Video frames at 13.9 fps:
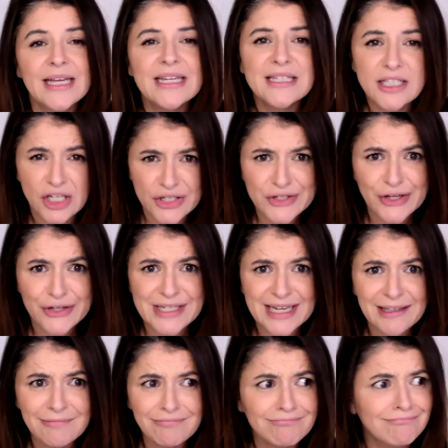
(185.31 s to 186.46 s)
Did I slow
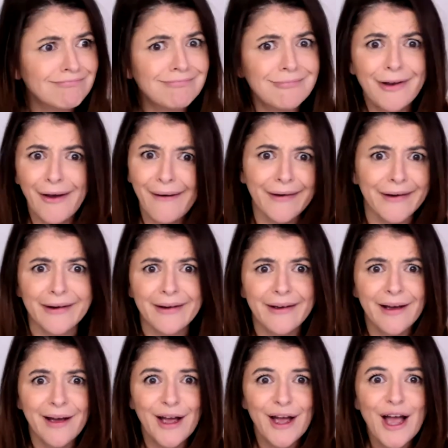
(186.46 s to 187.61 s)
down? No.
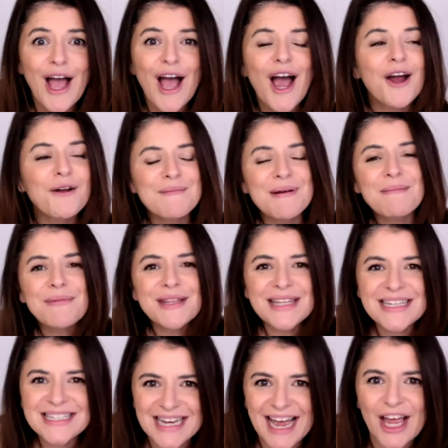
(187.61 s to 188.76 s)
I remember the
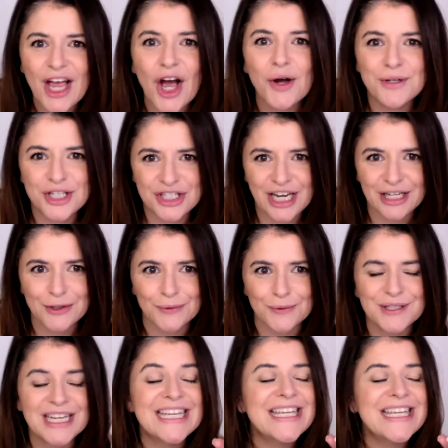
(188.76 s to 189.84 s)
day I was scheduled.